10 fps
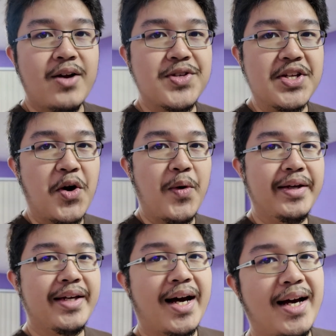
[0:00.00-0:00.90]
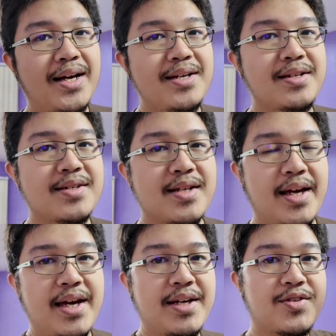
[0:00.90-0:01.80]
How's it going,
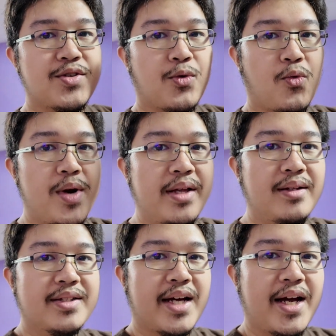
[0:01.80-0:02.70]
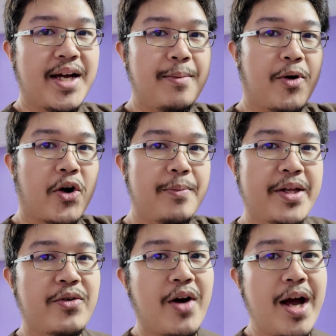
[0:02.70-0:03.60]
guys? It's real-time
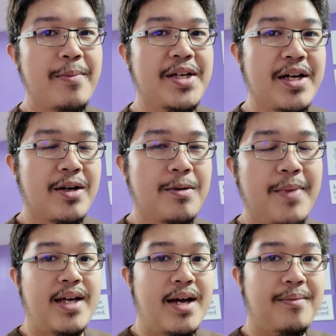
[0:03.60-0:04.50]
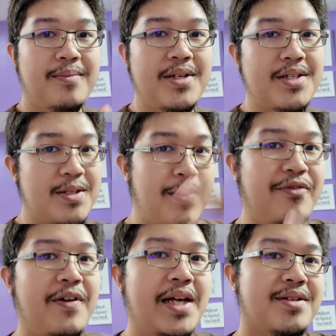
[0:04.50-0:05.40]
HermitGRAB here. Yeah, this is
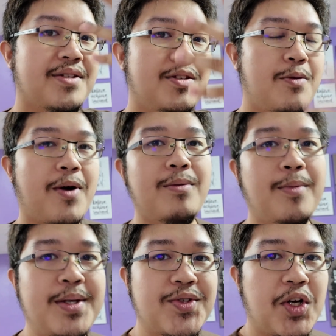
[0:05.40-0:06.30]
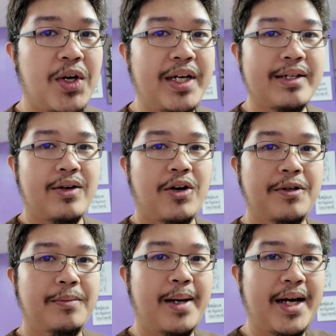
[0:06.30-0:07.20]
my face. You probably saw it
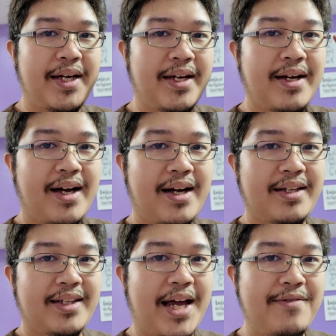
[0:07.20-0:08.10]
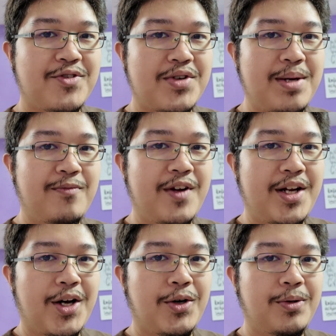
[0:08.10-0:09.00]
on my live stream
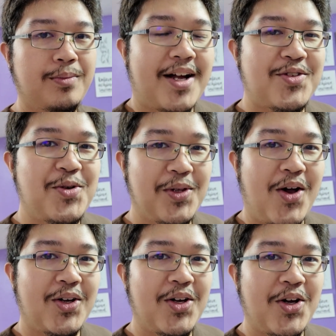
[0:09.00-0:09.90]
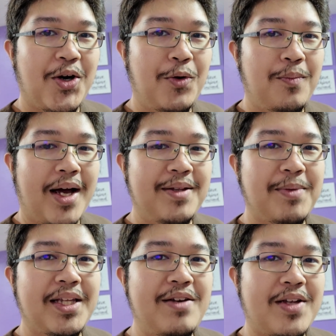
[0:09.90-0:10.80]
video not too long ago. I
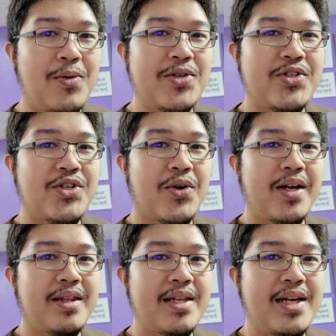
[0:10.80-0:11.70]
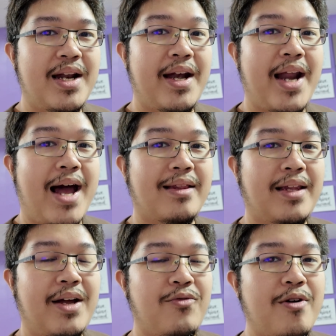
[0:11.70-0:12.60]
believe that was during the
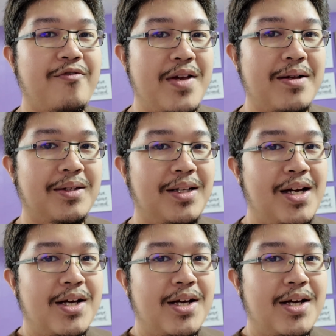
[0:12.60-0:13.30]
Natlan reveal.